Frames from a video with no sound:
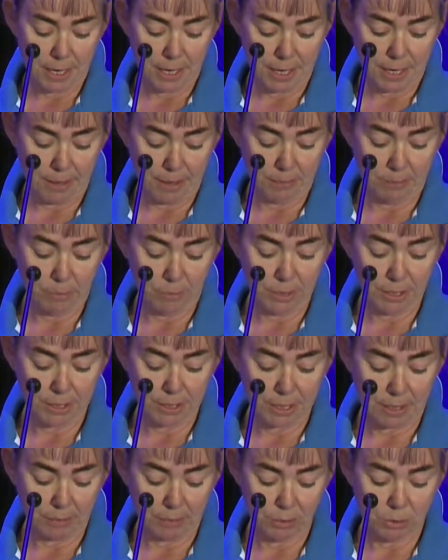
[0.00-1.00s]
We
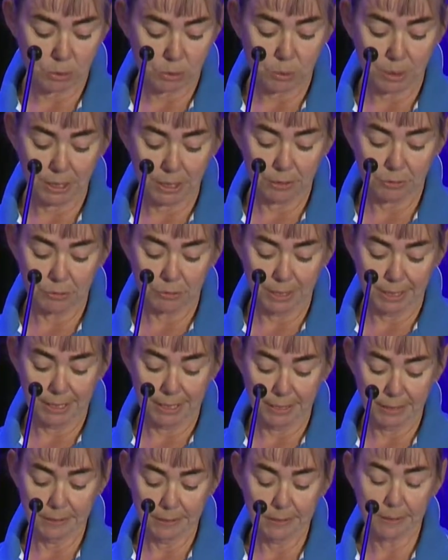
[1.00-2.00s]
ended up with 23
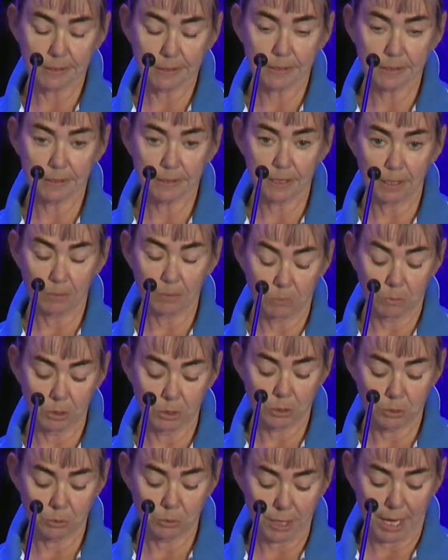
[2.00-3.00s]
kittens that
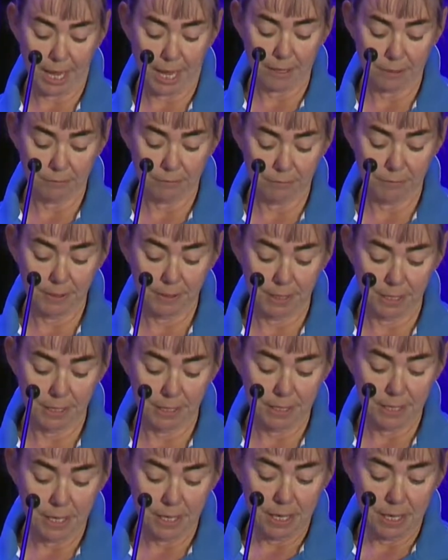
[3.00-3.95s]
we took out of there.